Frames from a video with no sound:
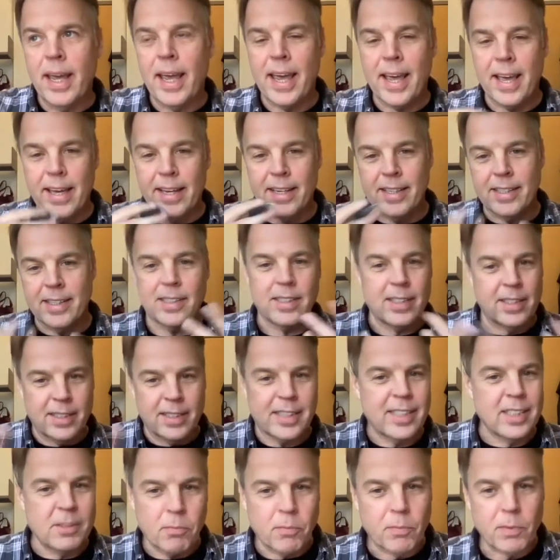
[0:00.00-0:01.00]
and it's
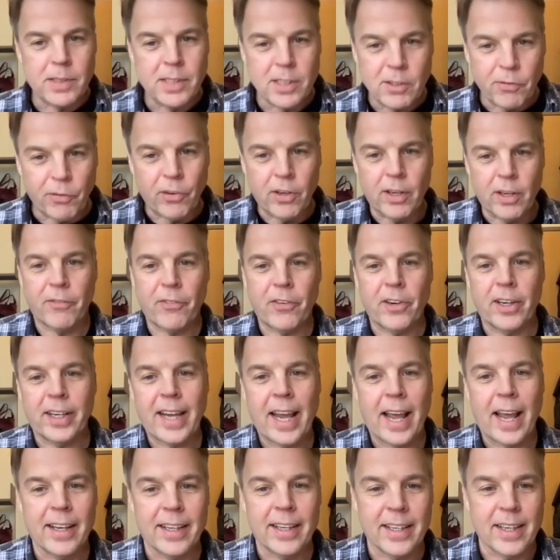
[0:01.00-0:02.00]
just for
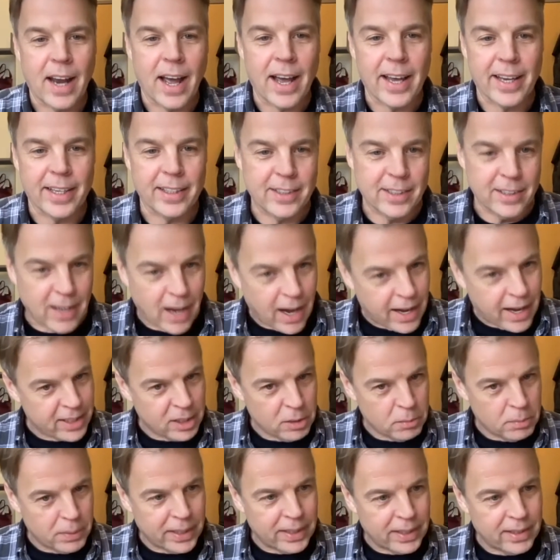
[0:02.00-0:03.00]
Callie and I to
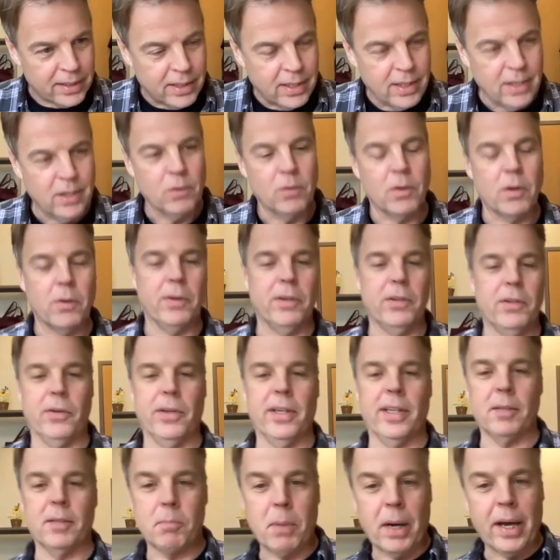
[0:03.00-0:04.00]
document what we're
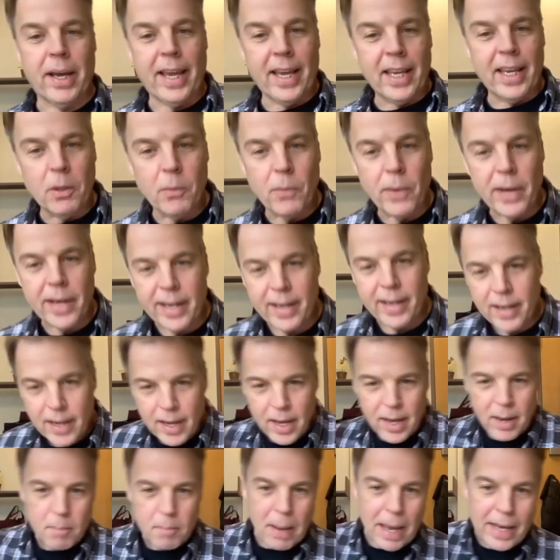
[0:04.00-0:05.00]
doing. But anyway,
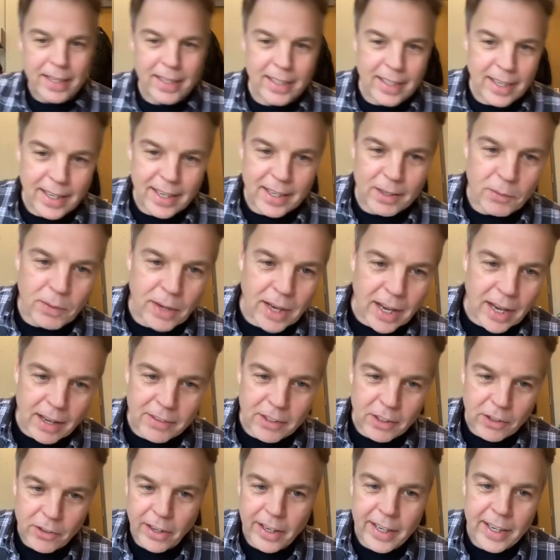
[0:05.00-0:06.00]
back again, we have
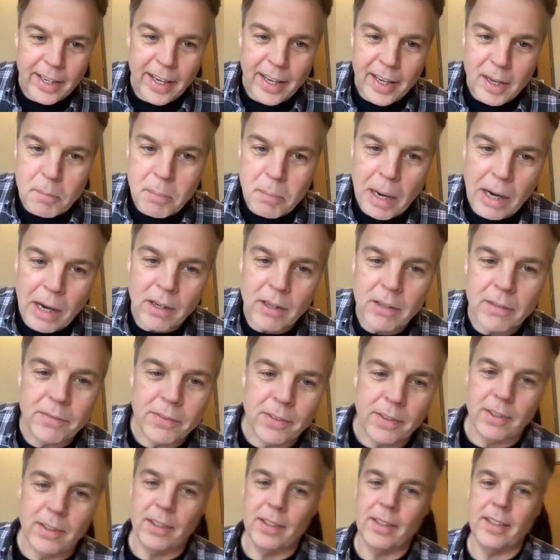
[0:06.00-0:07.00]
the great and
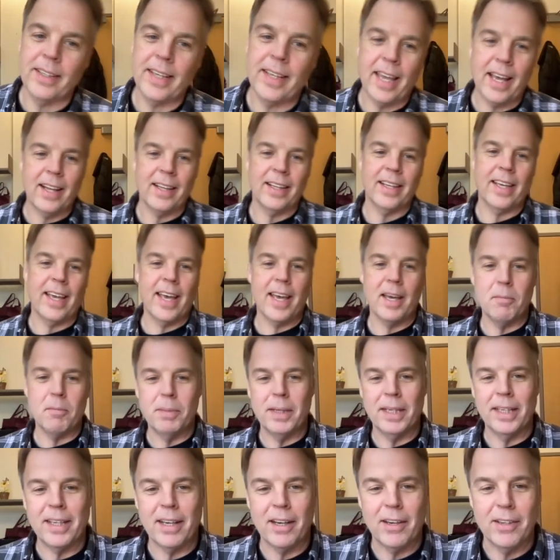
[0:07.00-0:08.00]
powerful Callie Ann
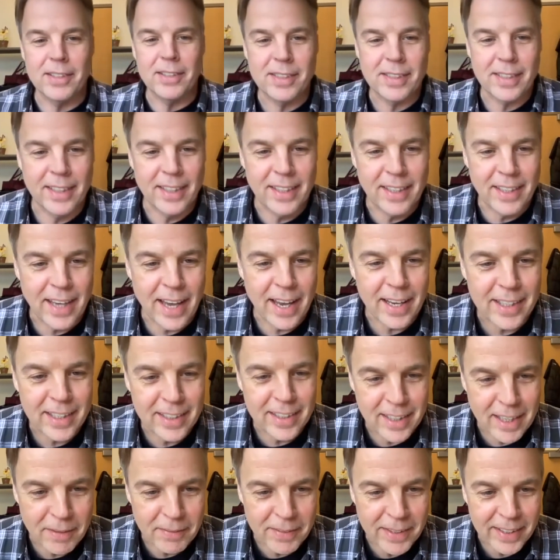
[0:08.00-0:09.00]
Binkowski,
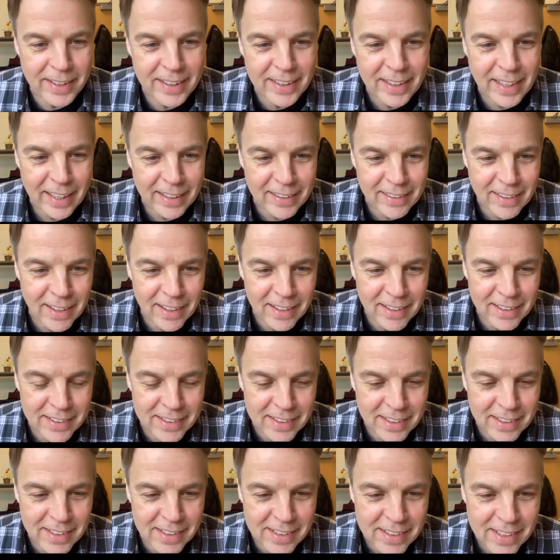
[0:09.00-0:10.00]
academic
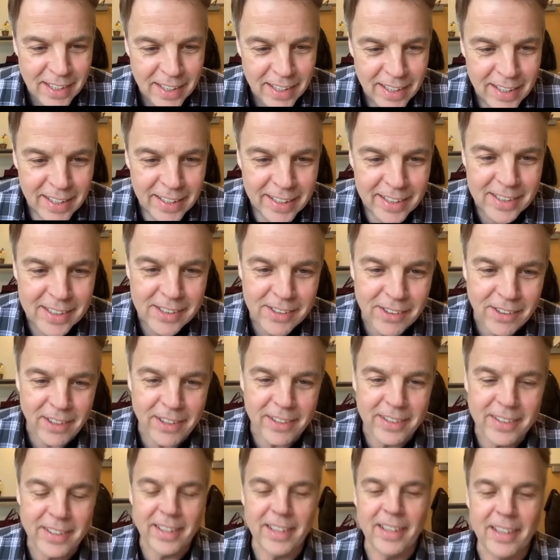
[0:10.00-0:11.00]
technologist
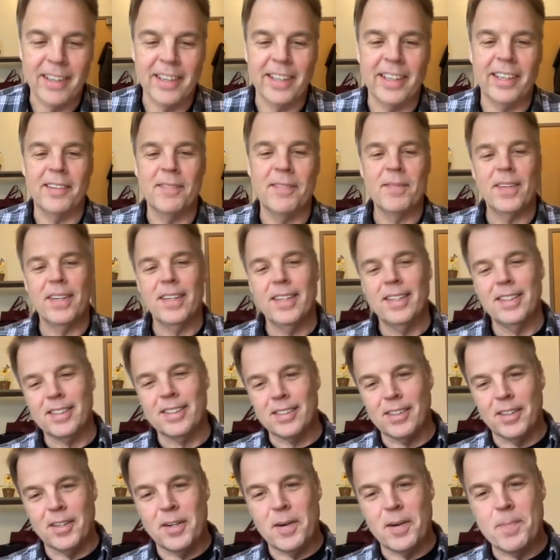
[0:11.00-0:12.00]
extraordinaire.
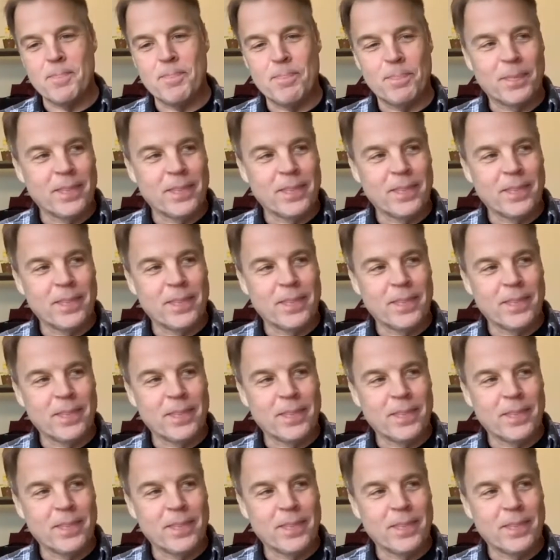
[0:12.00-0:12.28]
So